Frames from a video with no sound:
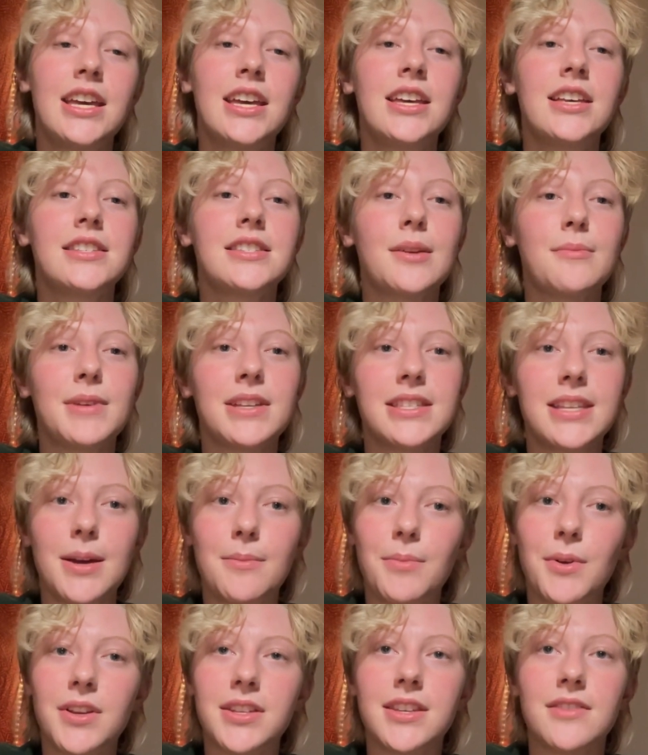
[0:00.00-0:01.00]
Some
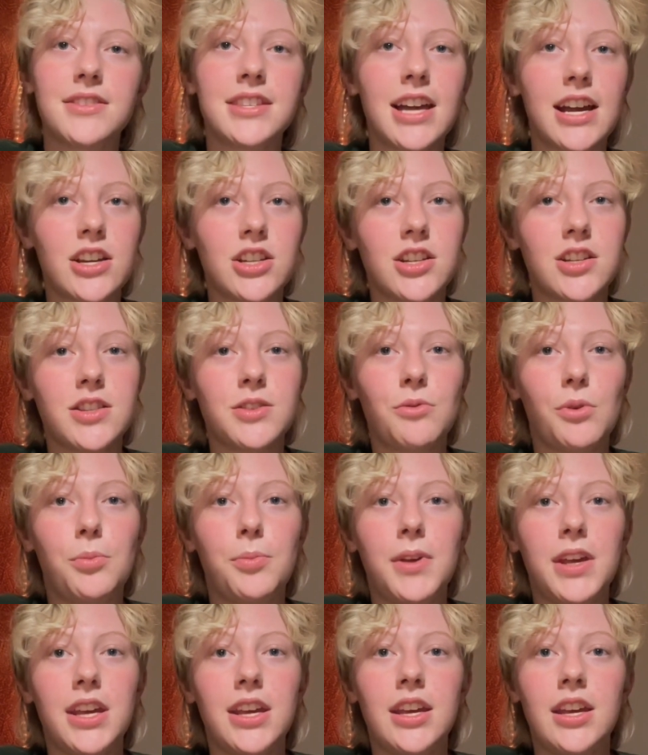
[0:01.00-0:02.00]
examples of sections would
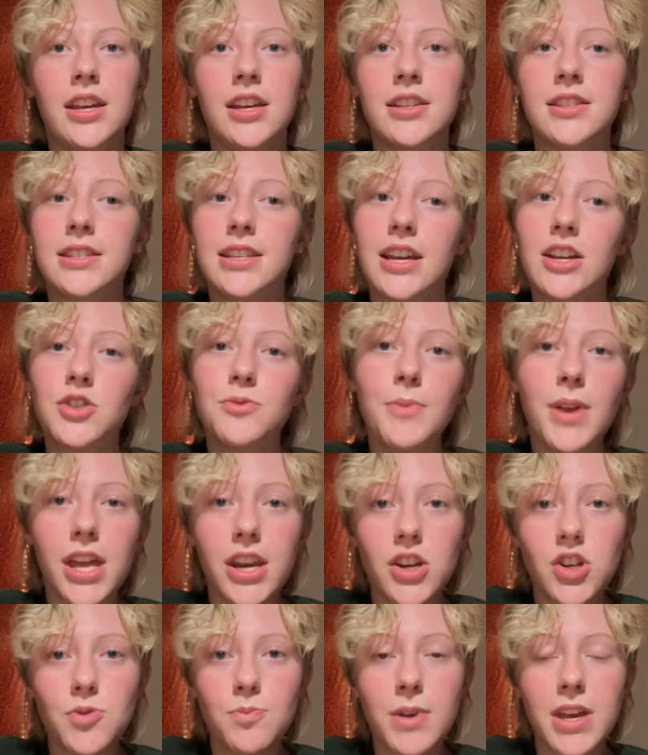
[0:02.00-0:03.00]
be stage
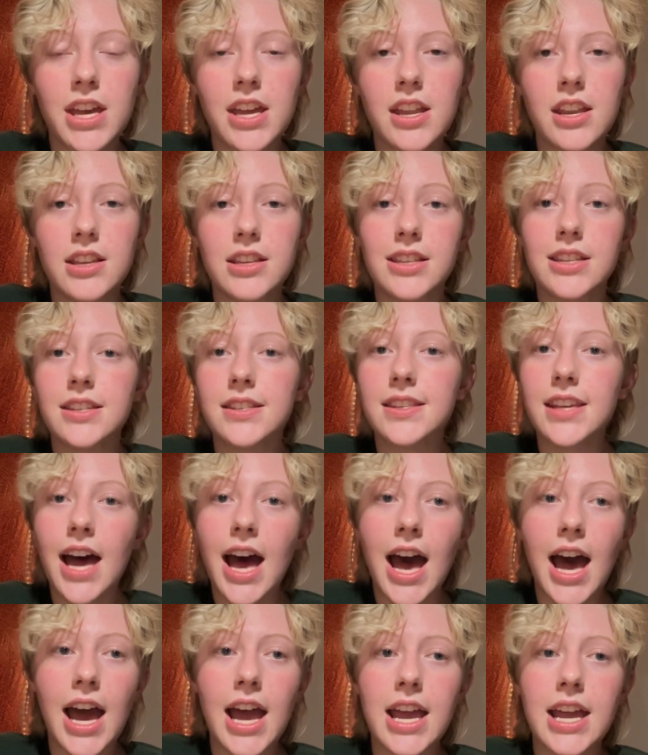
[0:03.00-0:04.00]
management,
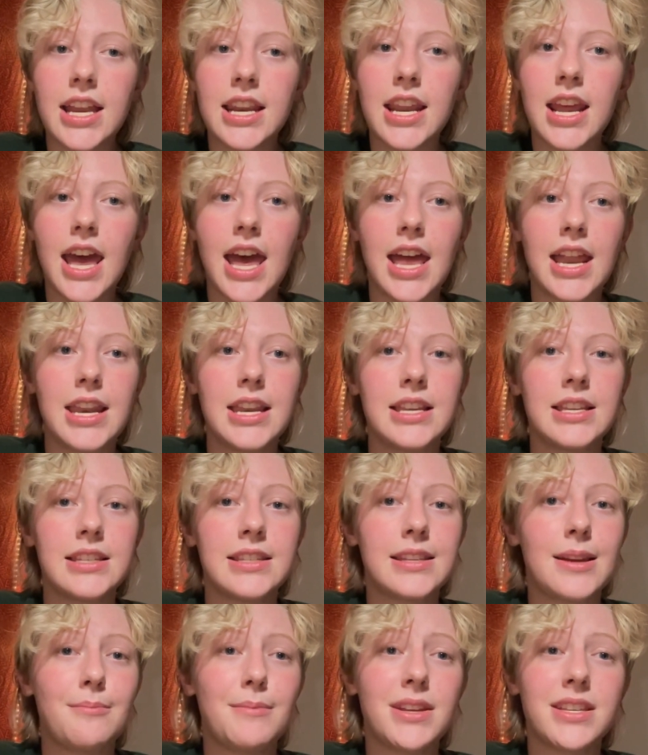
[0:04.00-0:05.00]
design, and
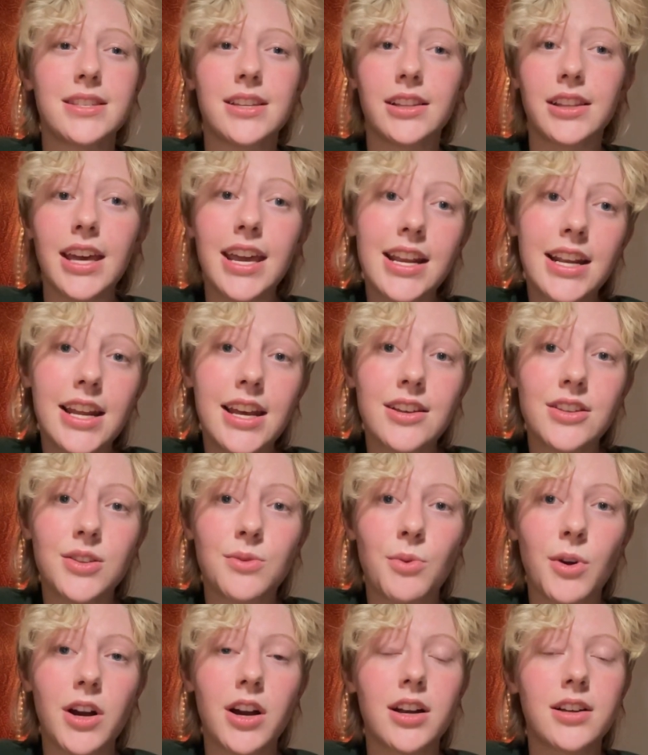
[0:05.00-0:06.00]
some miscellaneous
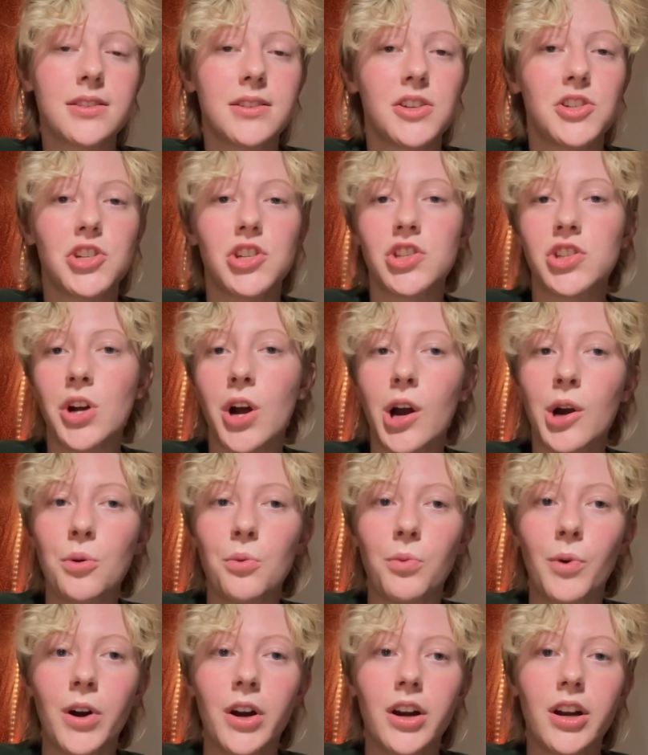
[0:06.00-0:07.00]
work such as
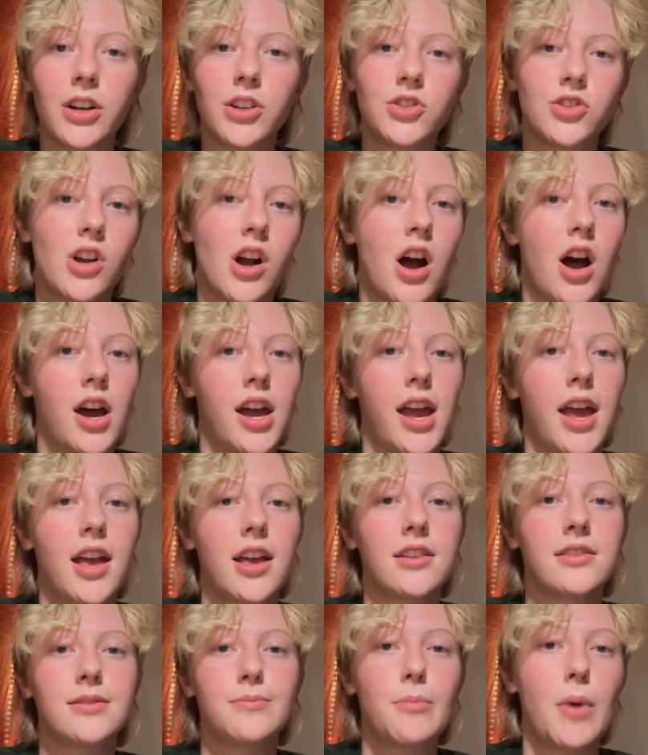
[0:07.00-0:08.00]
artwork,
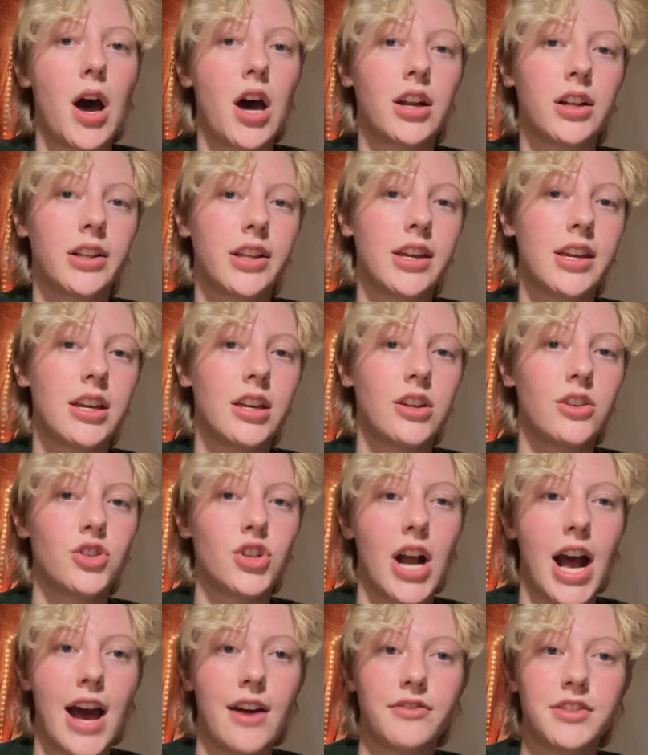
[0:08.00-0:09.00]
drawings, modeling,
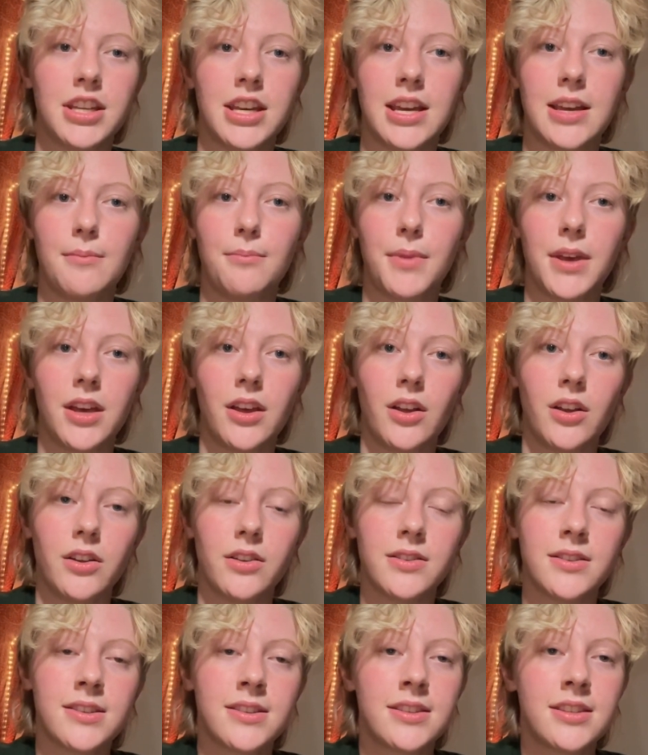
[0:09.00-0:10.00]
drafting,
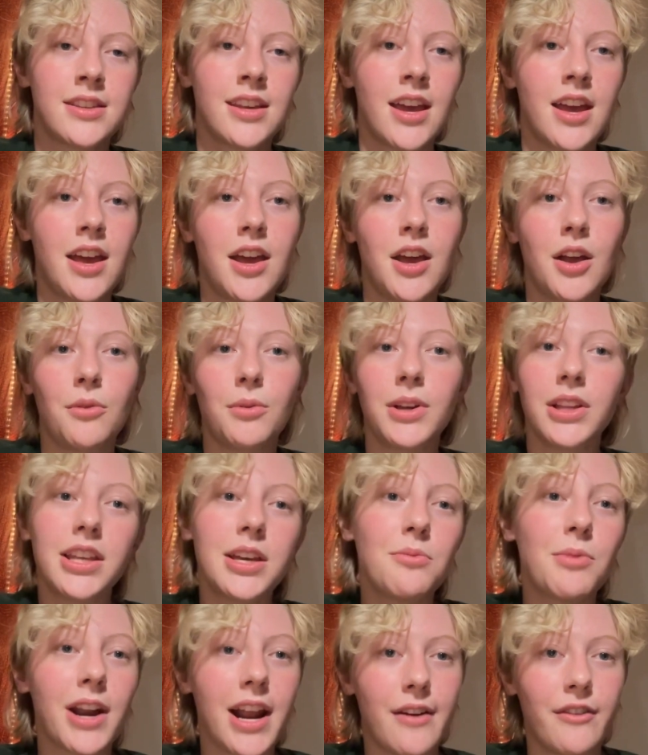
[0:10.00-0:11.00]
builds, really
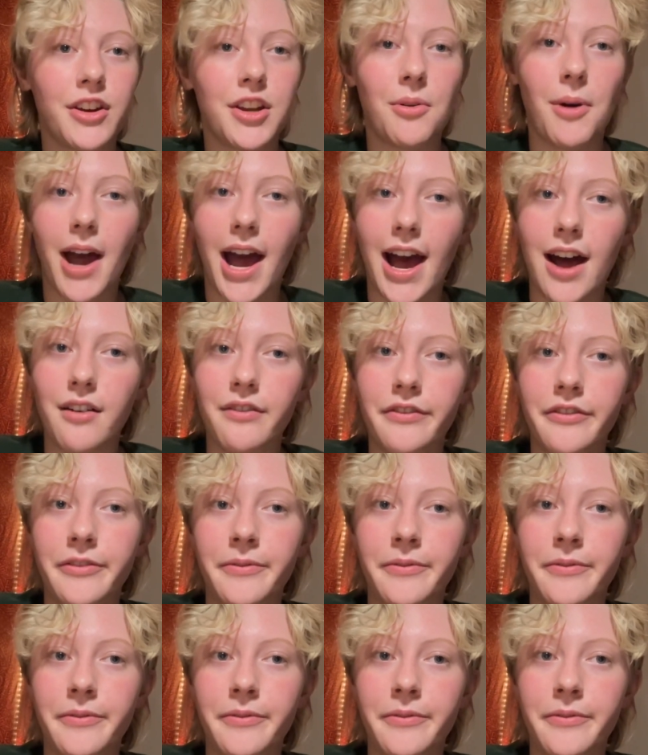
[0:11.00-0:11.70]
whatever you have.